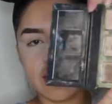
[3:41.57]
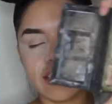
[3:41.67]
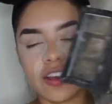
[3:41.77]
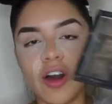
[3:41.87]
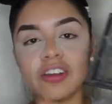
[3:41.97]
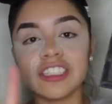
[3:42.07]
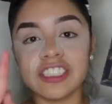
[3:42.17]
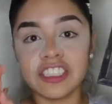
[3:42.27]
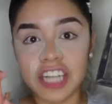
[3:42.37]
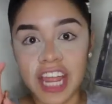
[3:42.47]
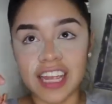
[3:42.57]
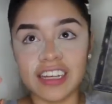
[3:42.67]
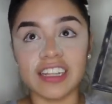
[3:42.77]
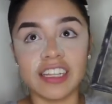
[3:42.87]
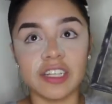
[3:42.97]
It's called
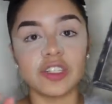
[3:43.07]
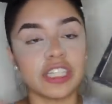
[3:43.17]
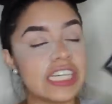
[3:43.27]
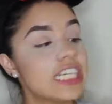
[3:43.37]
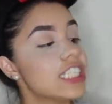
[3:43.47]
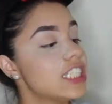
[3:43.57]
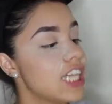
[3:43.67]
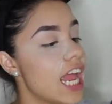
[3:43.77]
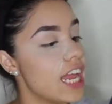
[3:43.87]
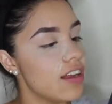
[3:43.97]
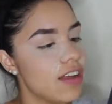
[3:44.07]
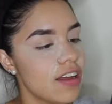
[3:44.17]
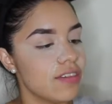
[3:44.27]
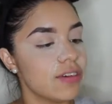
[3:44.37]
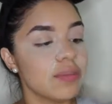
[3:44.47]
Shade, literally Shade,
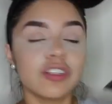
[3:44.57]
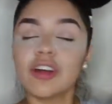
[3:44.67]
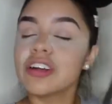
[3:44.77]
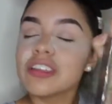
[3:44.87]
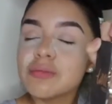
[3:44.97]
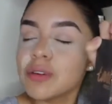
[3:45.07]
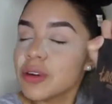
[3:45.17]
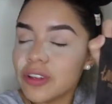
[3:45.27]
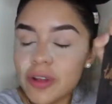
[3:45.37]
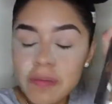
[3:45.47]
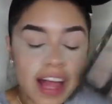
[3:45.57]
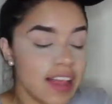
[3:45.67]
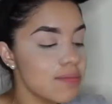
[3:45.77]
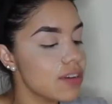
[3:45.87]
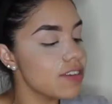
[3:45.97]
from the Tarte Pro Glow palette.